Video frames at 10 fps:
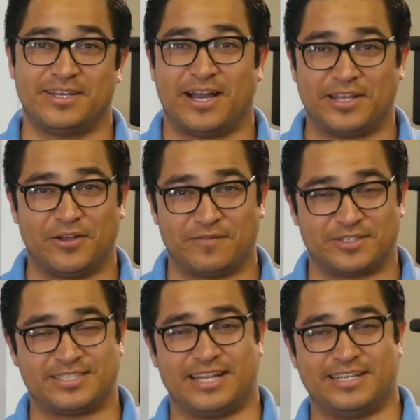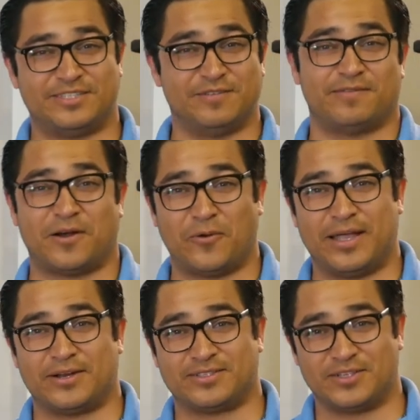audio if you're standing too far
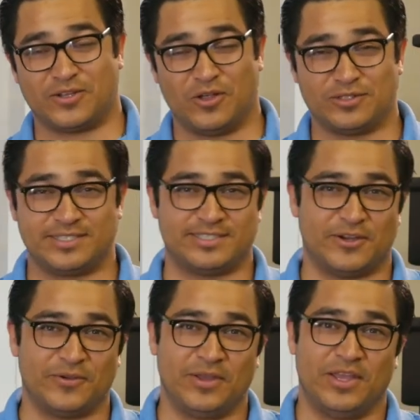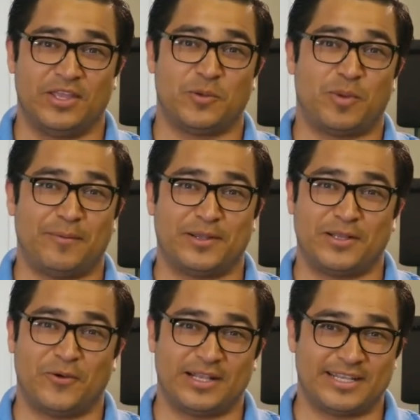away or too close. And so you're probably
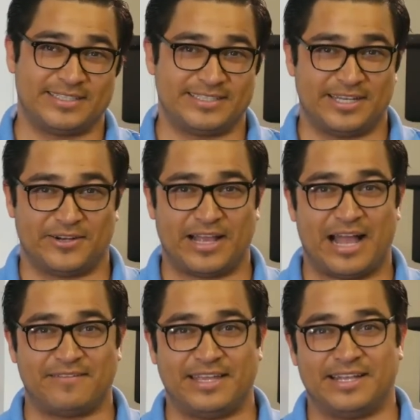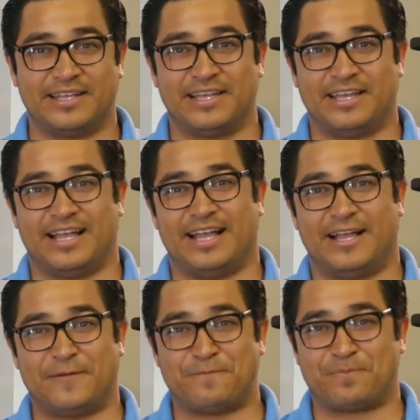gonna wanna consider having
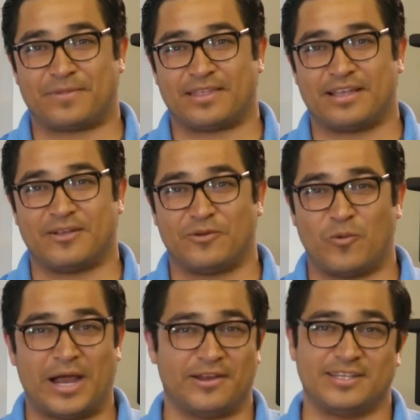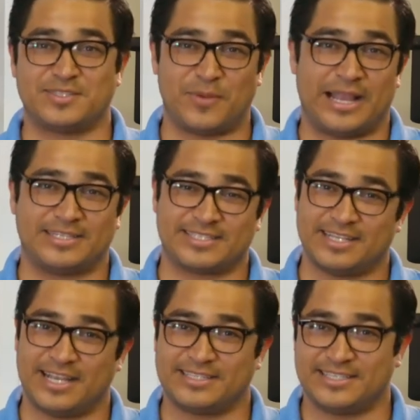um, wireless mics
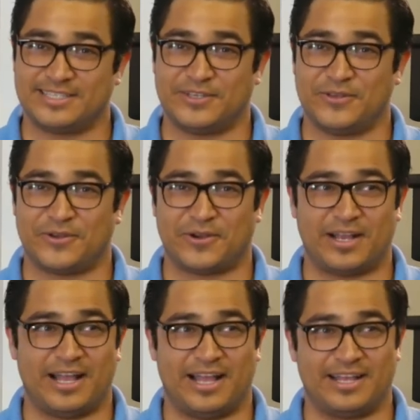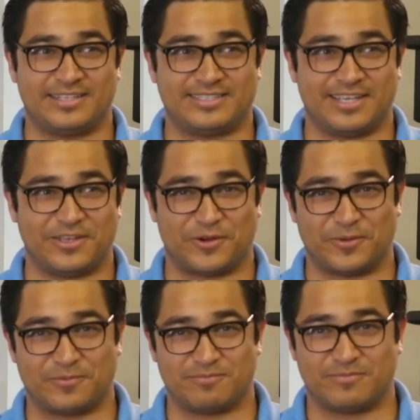connected to your uh, to
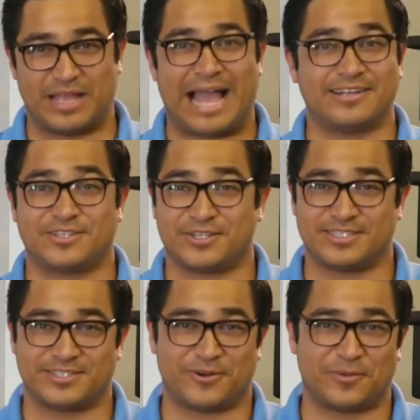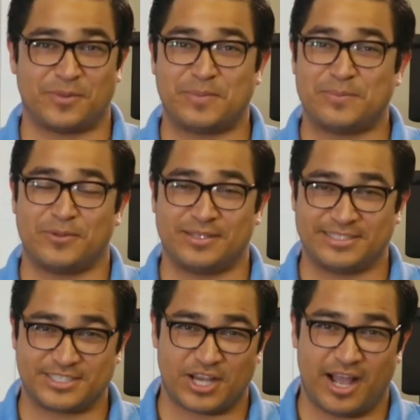your actors or the people in
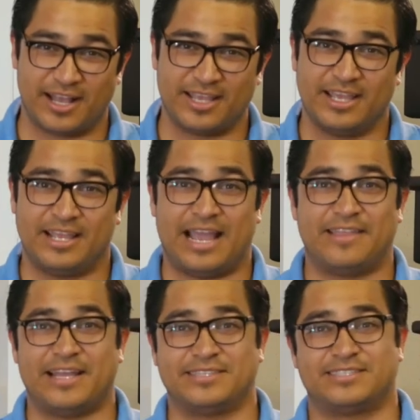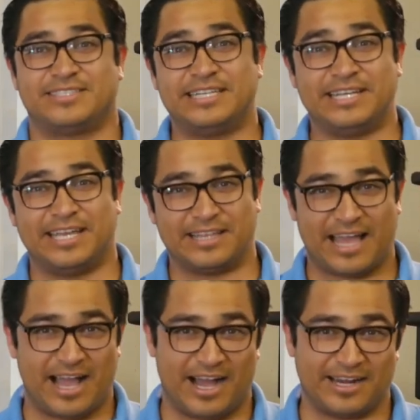the shot and then syncing
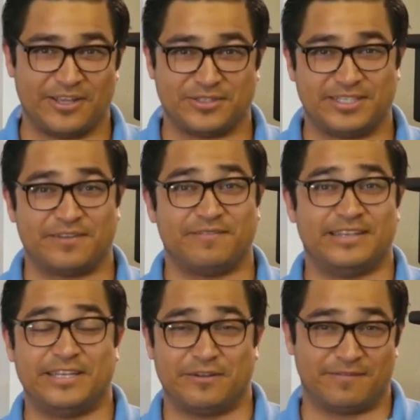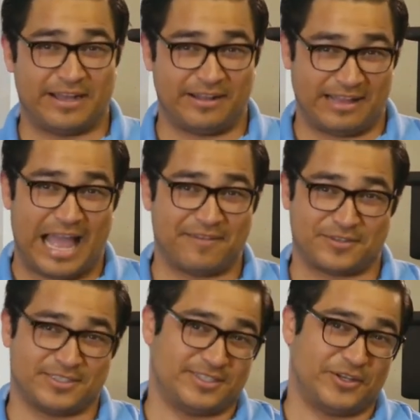that audio to your video file
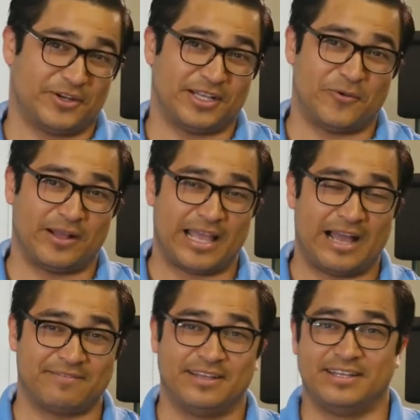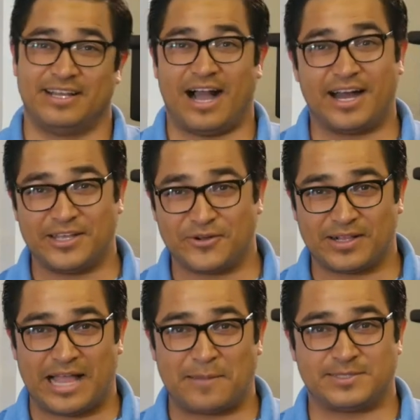after. So you're gonna wanna have audio
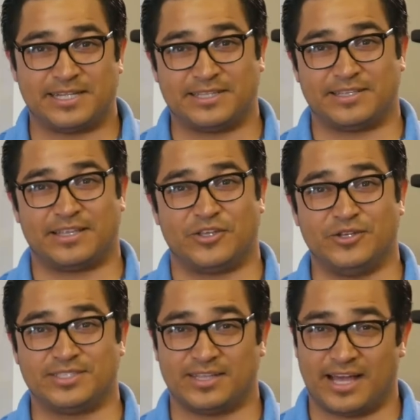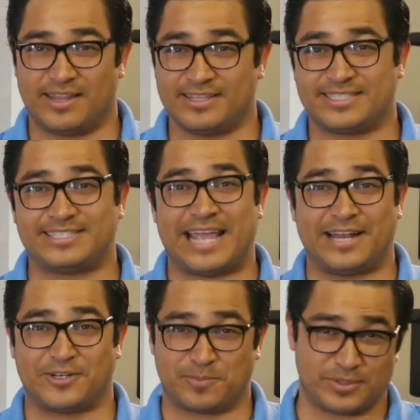claps and use a lot of the
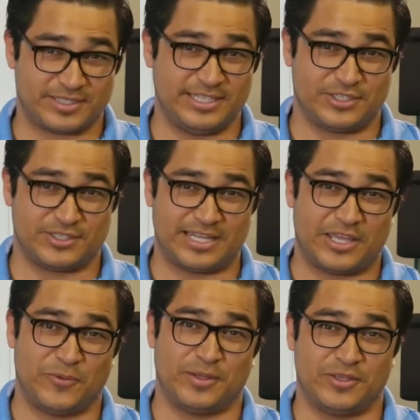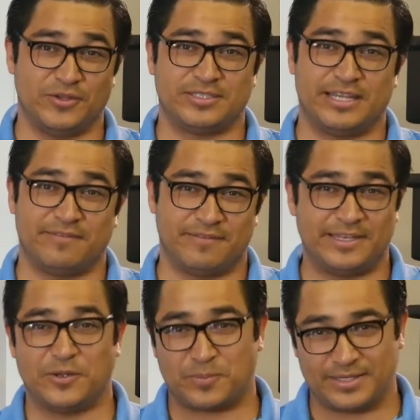standard procedures that you would use in
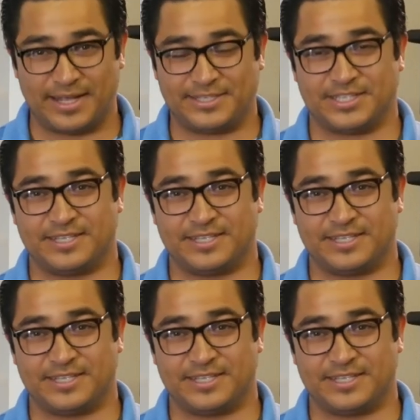video production.